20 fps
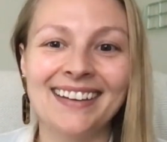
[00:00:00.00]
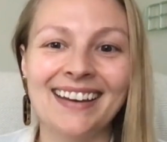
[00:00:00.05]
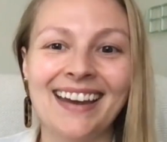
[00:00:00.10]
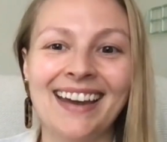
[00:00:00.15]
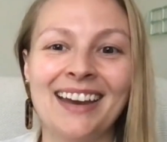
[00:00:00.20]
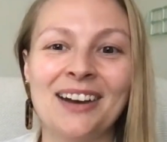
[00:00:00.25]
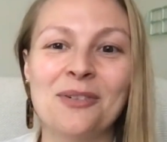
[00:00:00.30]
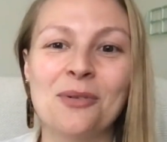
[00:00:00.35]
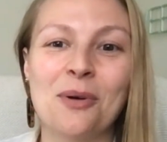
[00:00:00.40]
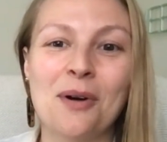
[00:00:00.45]

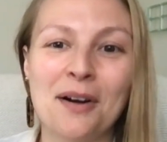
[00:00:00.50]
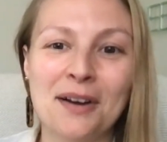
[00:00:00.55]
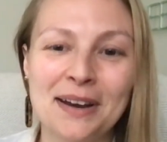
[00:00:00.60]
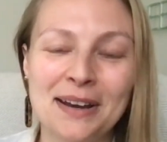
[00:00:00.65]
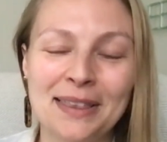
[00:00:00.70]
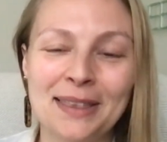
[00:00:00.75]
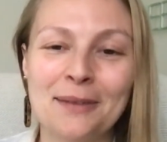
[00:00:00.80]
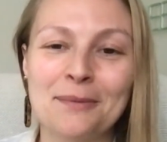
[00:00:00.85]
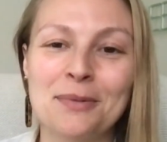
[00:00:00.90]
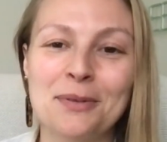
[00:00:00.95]
and
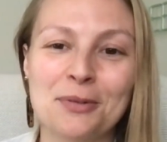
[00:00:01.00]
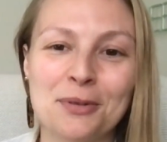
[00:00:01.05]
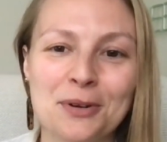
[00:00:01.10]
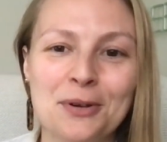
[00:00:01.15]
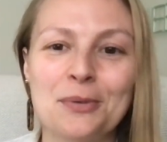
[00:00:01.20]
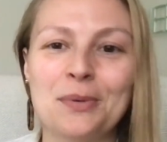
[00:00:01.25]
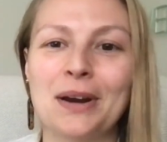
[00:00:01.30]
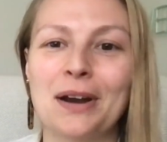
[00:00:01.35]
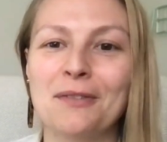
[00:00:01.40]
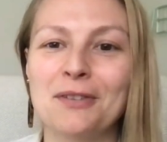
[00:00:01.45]
walking them
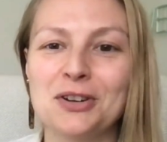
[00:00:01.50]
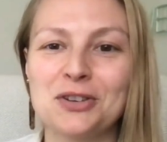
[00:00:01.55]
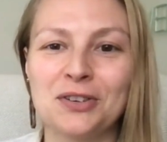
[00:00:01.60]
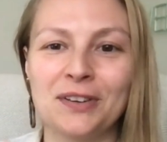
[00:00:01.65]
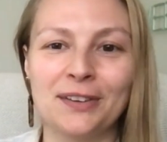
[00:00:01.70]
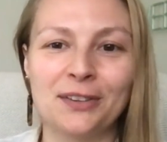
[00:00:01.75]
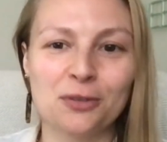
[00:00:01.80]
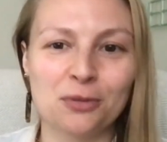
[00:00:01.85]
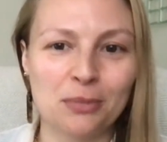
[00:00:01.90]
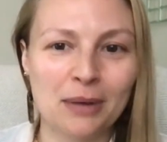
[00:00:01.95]
through whatever
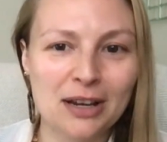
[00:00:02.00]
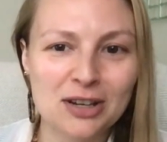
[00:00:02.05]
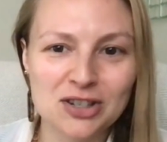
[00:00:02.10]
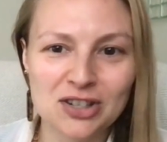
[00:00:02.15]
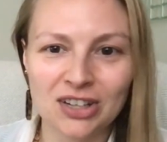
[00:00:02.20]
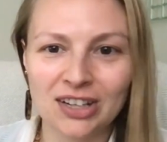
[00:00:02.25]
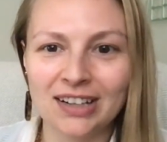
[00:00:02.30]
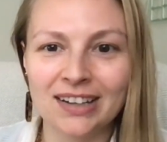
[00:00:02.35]
transformation